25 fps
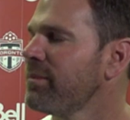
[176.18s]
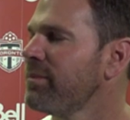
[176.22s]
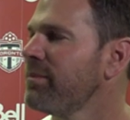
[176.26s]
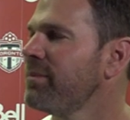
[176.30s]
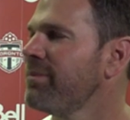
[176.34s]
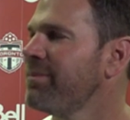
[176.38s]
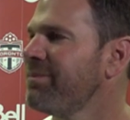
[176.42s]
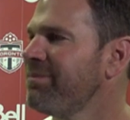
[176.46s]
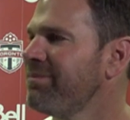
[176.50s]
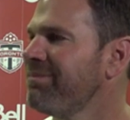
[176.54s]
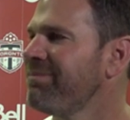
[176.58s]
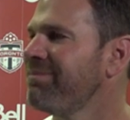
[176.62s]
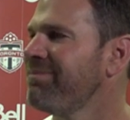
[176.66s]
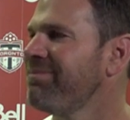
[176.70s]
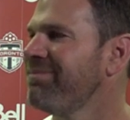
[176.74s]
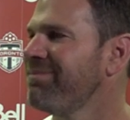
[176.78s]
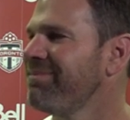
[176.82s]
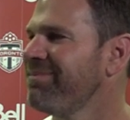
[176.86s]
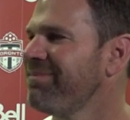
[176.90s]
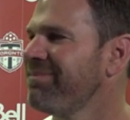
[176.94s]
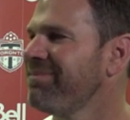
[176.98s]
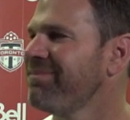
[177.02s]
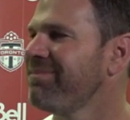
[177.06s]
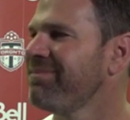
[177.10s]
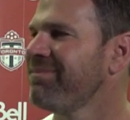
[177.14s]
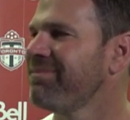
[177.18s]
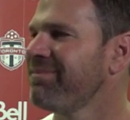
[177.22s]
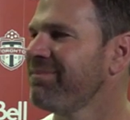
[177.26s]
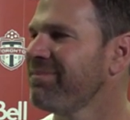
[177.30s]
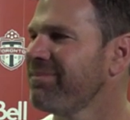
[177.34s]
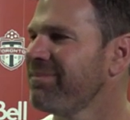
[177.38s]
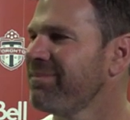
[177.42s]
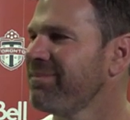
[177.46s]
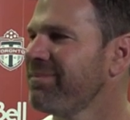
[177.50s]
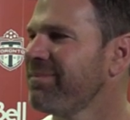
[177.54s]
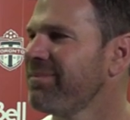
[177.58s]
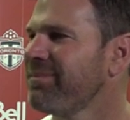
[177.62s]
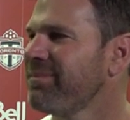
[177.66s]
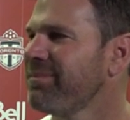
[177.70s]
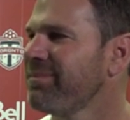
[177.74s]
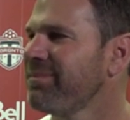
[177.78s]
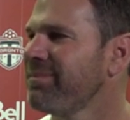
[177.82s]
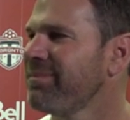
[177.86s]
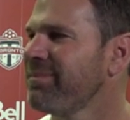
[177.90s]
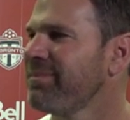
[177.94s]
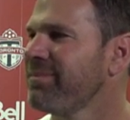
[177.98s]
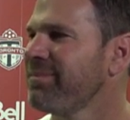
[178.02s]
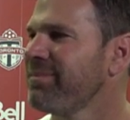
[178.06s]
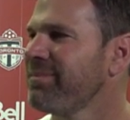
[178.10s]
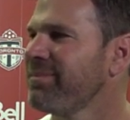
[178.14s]

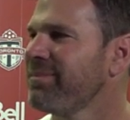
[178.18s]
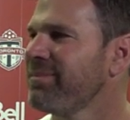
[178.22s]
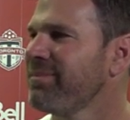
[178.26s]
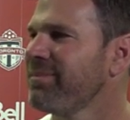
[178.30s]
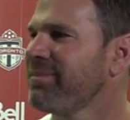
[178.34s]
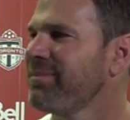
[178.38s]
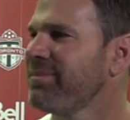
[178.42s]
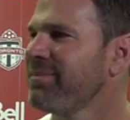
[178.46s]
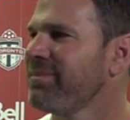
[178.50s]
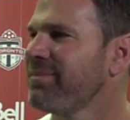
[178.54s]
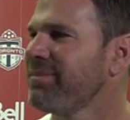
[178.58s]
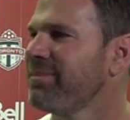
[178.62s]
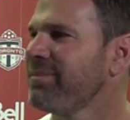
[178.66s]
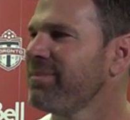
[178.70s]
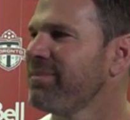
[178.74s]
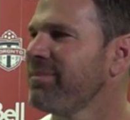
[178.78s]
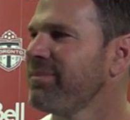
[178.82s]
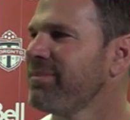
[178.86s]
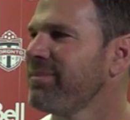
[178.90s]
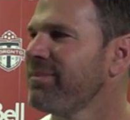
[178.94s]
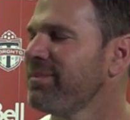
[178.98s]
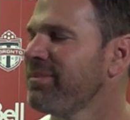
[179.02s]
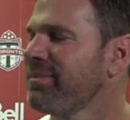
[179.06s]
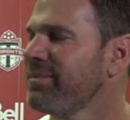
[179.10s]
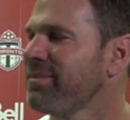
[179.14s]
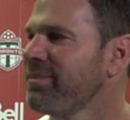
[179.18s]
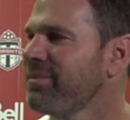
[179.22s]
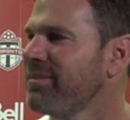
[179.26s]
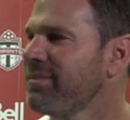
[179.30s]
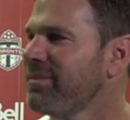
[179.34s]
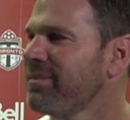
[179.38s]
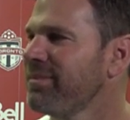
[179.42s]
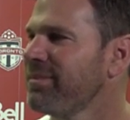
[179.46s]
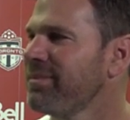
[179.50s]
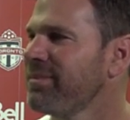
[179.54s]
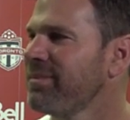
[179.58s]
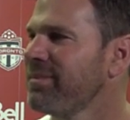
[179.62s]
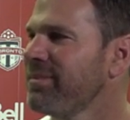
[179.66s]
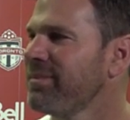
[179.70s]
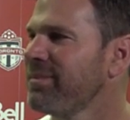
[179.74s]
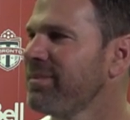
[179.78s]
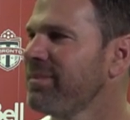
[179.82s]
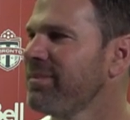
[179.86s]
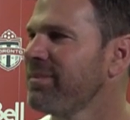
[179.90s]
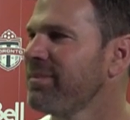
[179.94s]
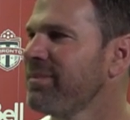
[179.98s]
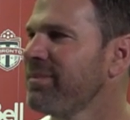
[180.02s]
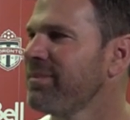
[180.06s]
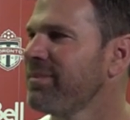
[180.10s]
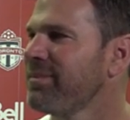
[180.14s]

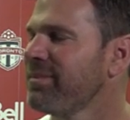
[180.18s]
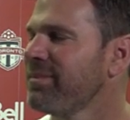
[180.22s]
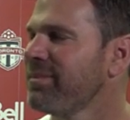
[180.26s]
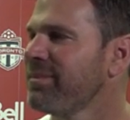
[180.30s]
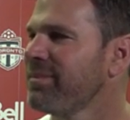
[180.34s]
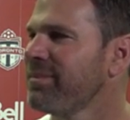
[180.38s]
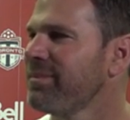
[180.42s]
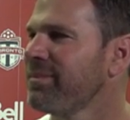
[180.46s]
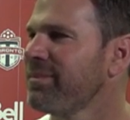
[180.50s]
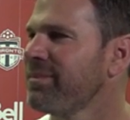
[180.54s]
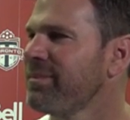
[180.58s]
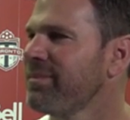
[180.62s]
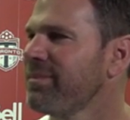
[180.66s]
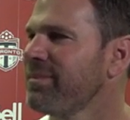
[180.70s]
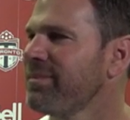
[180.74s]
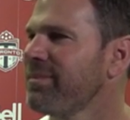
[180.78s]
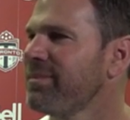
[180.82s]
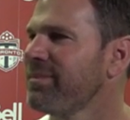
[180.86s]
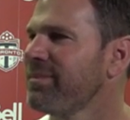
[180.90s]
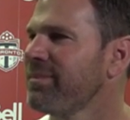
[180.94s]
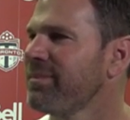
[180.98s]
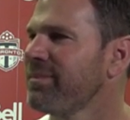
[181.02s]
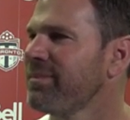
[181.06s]
This person isn't speaking.